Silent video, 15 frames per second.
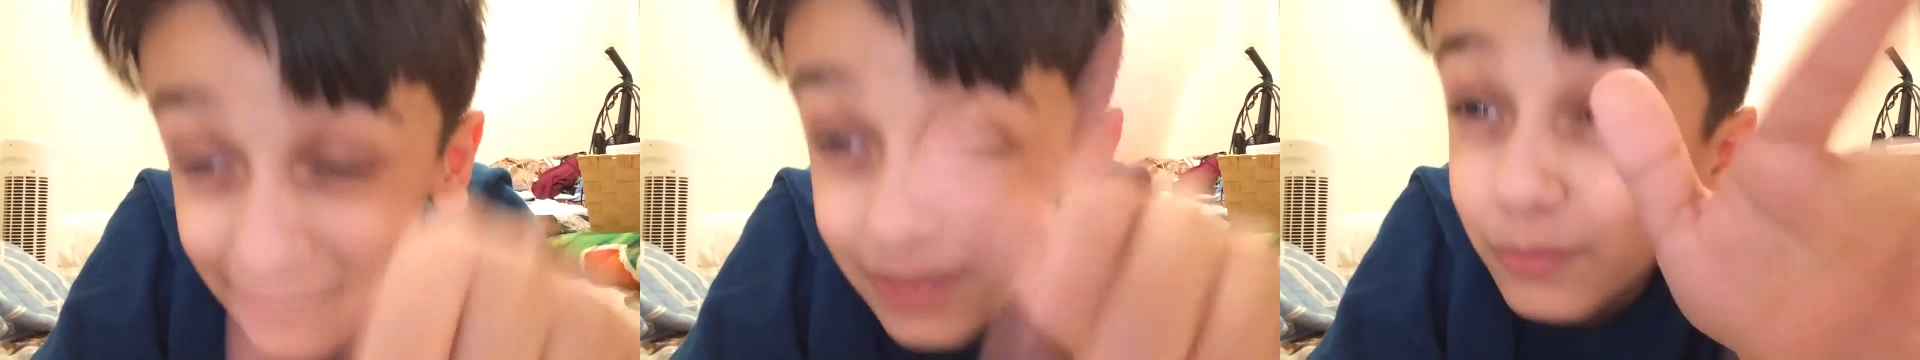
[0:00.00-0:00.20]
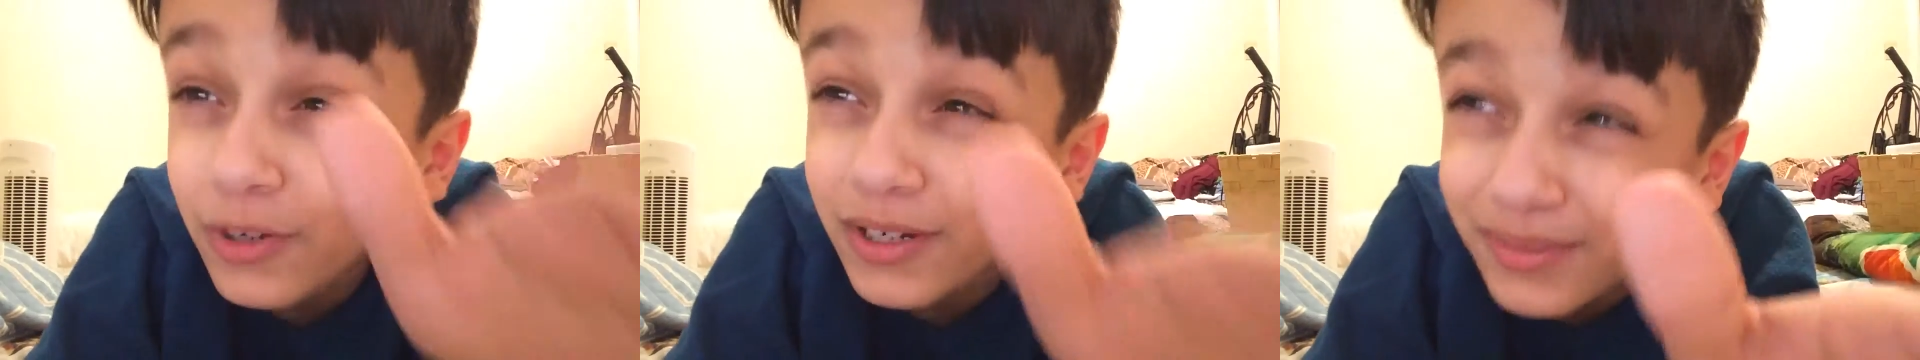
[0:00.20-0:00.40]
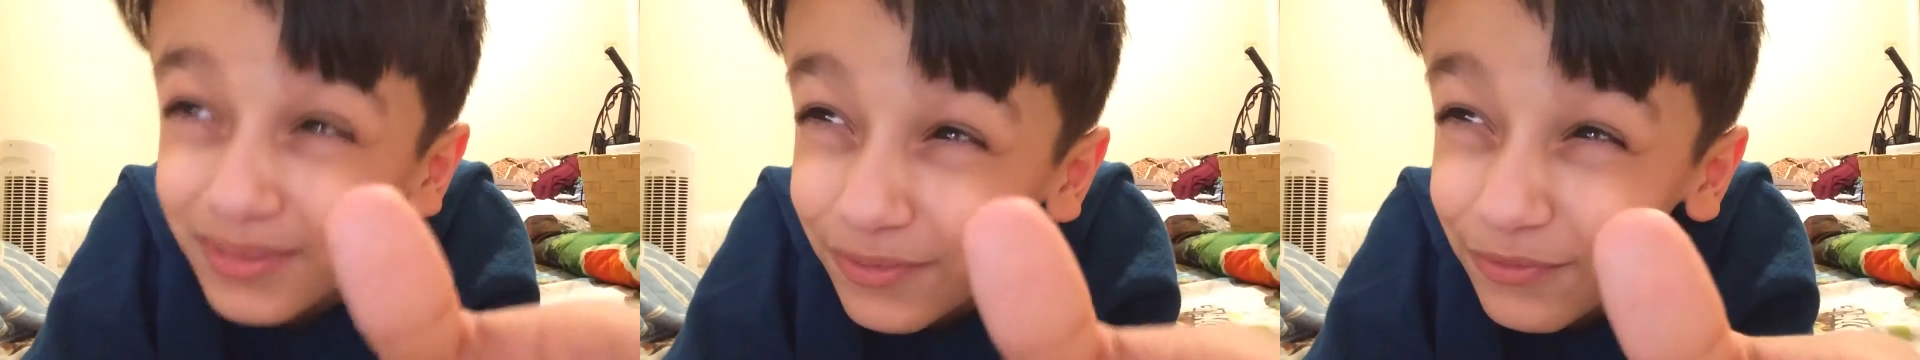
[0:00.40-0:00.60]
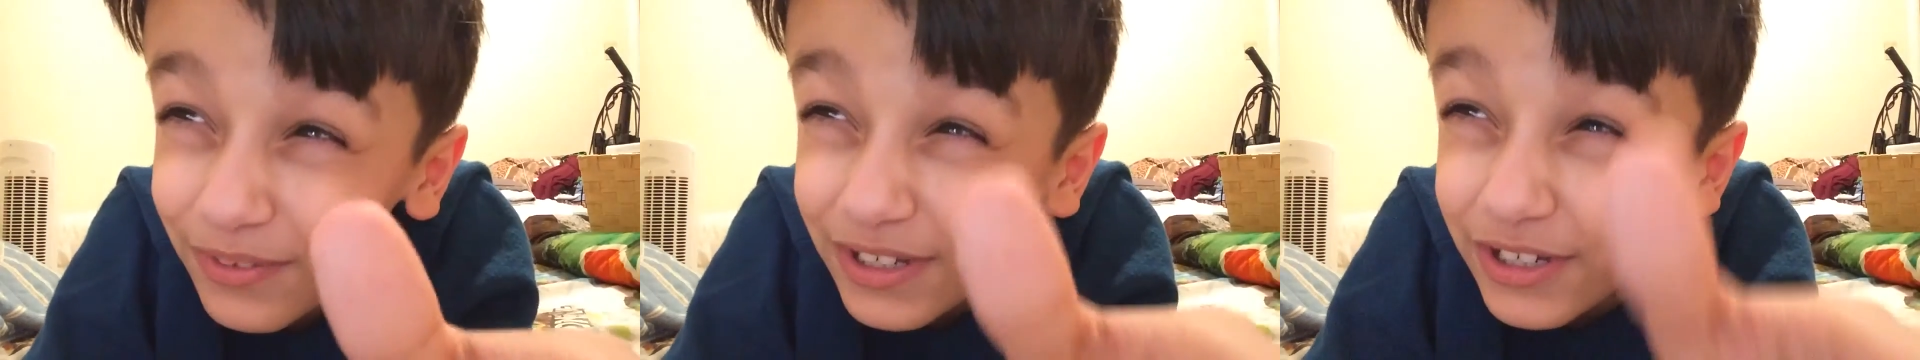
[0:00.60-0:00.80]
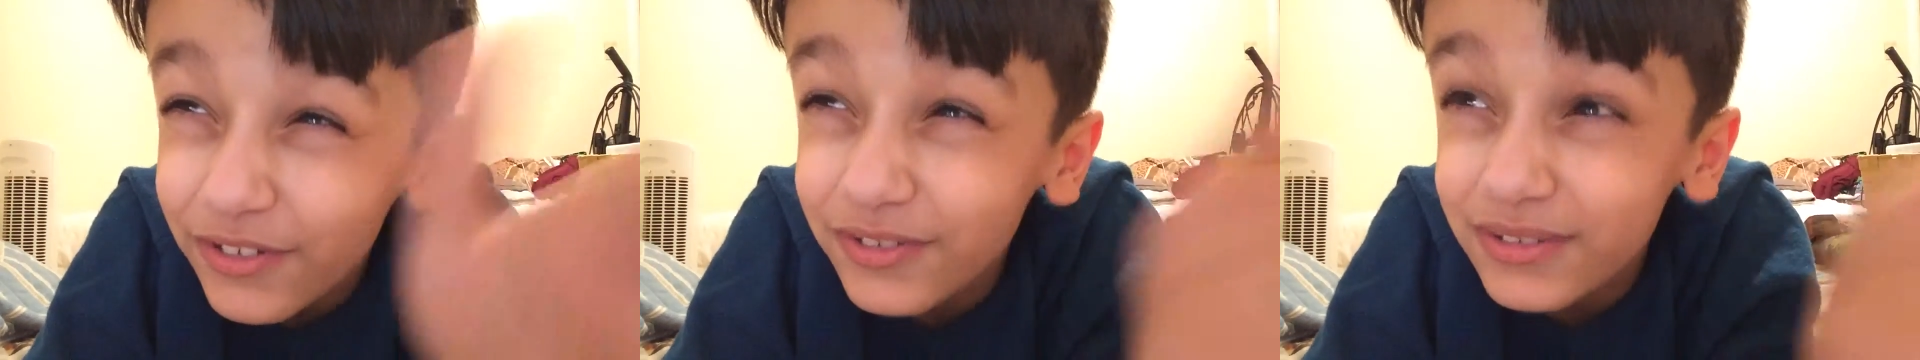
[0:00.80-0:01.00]
in one of the
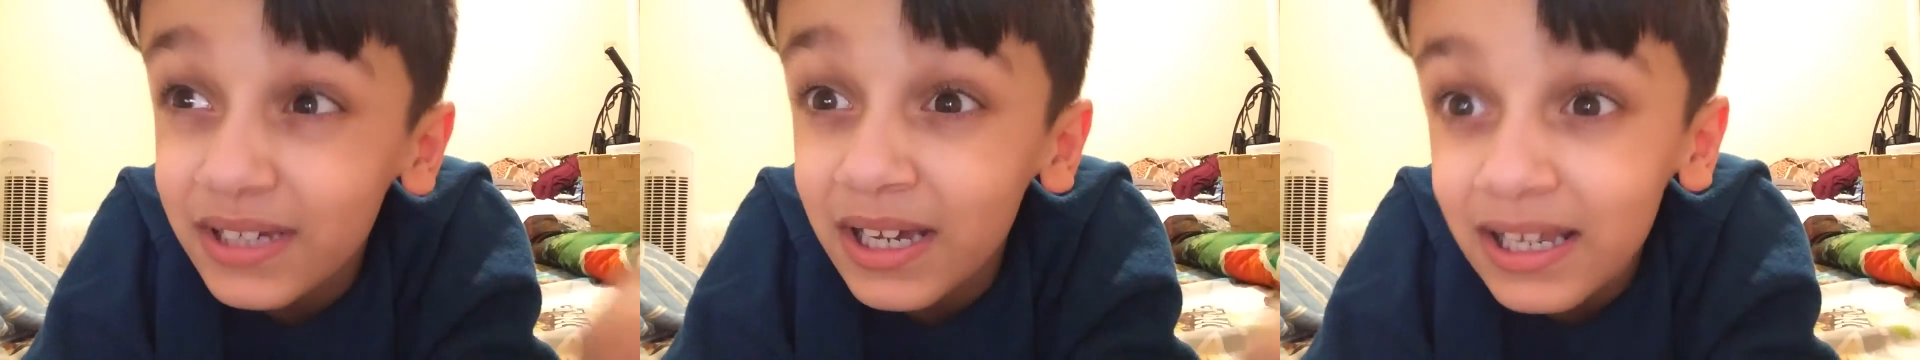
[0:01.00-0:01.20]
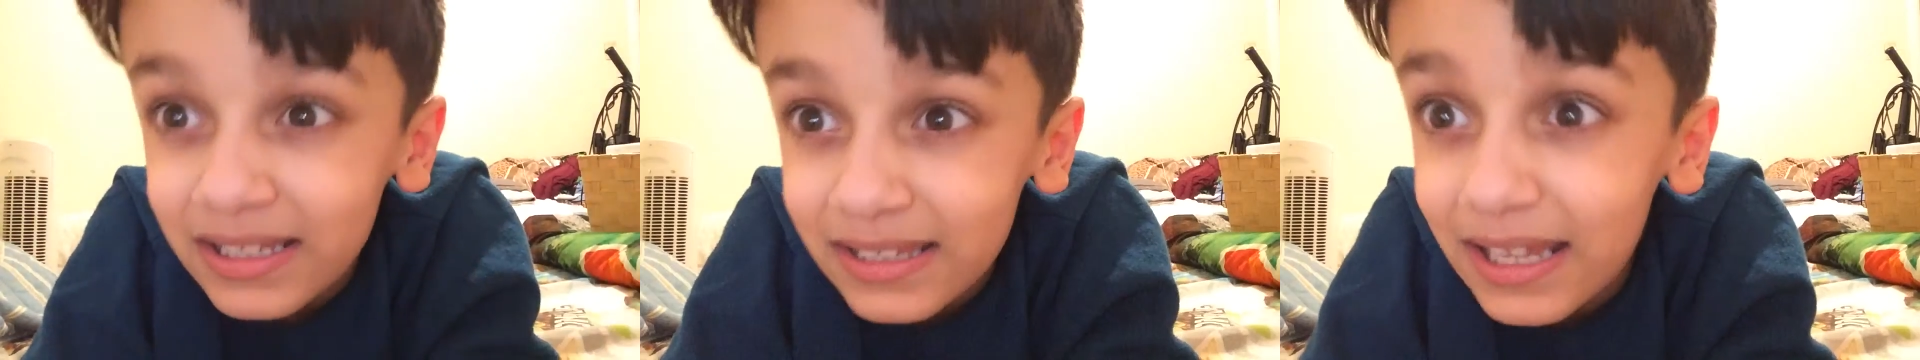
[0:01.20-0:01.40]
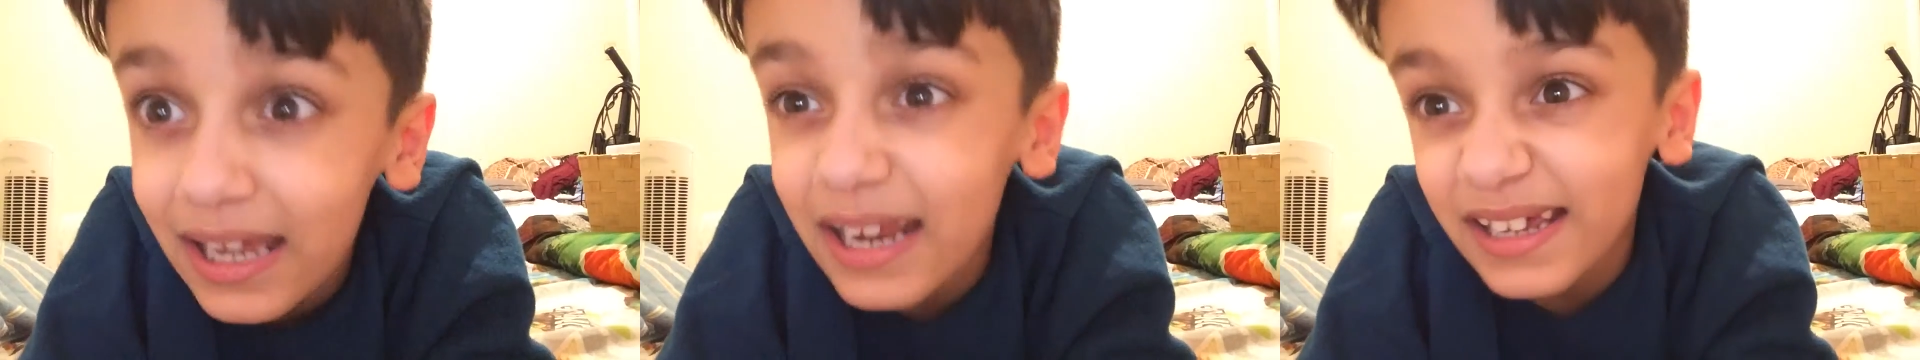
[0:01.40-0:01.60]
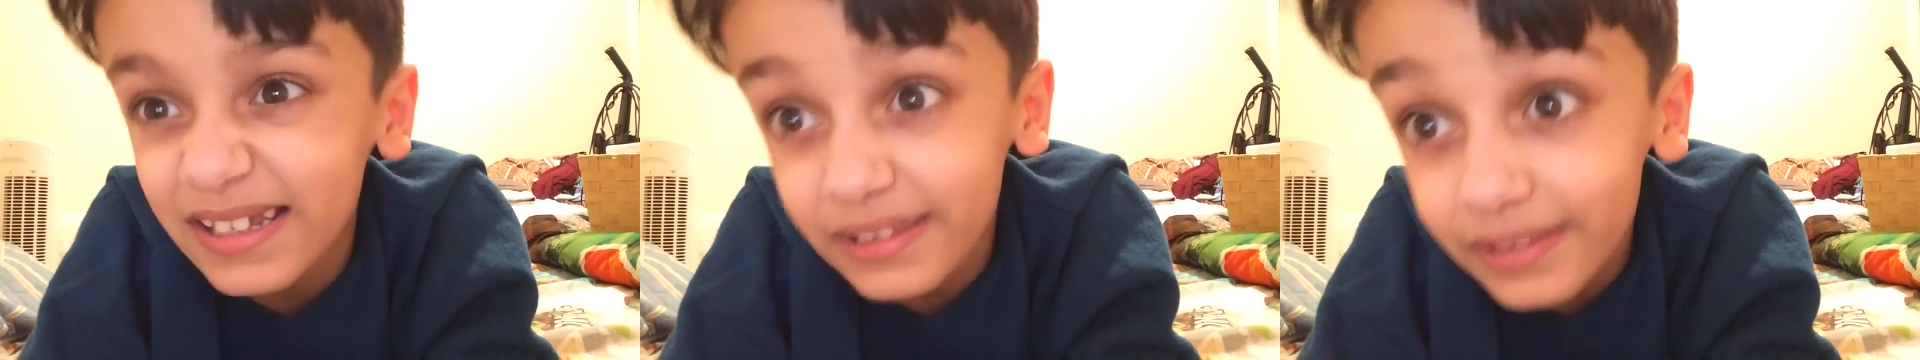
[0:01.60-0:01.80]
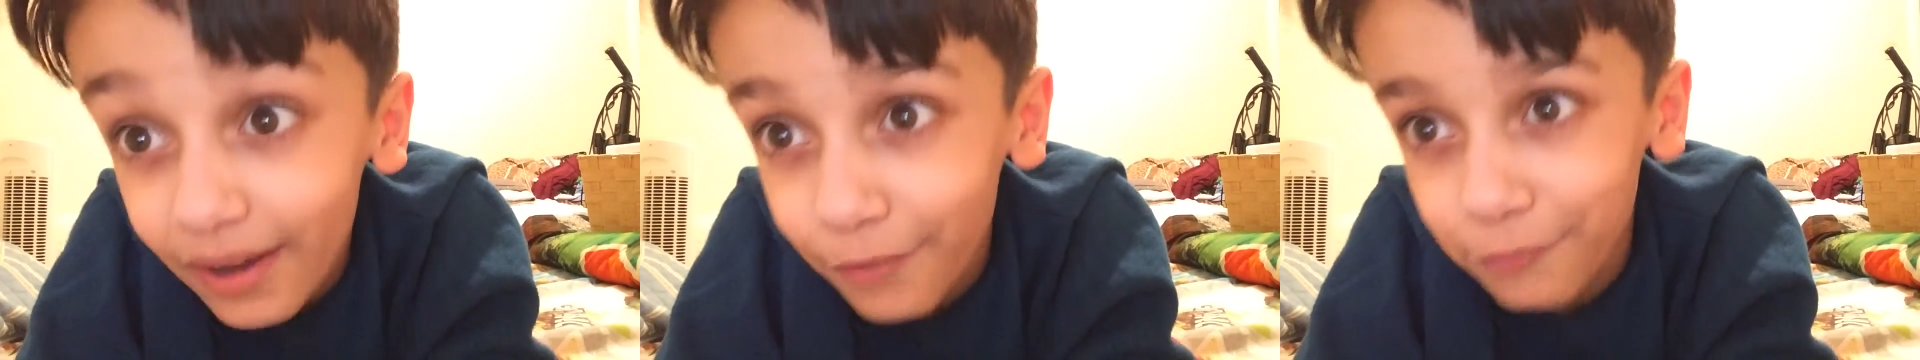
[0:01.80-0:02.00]
videos that I
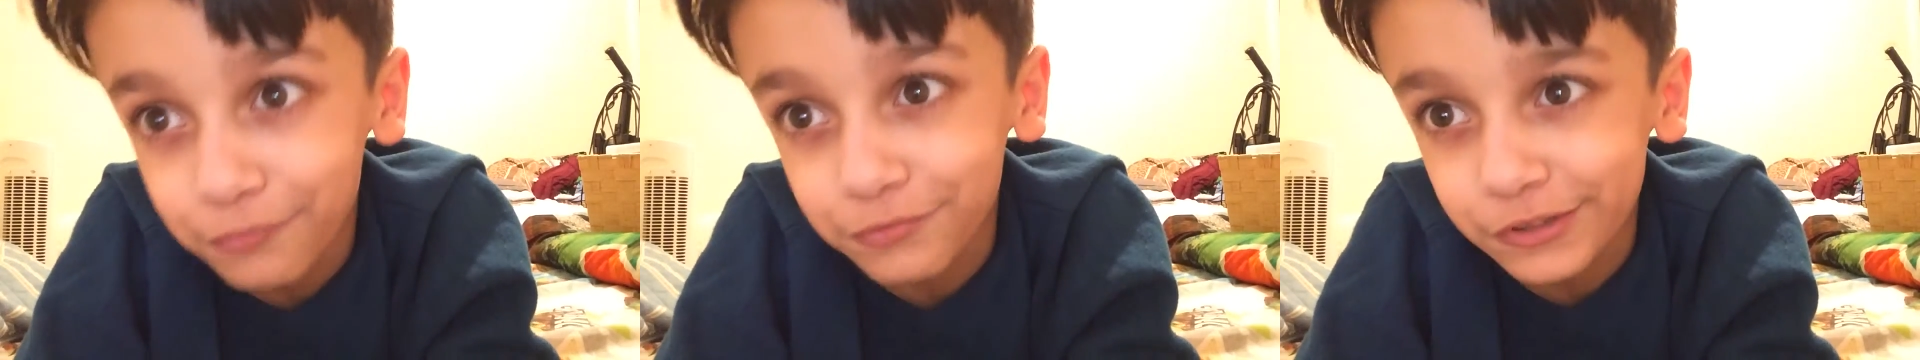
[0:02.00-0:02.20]
love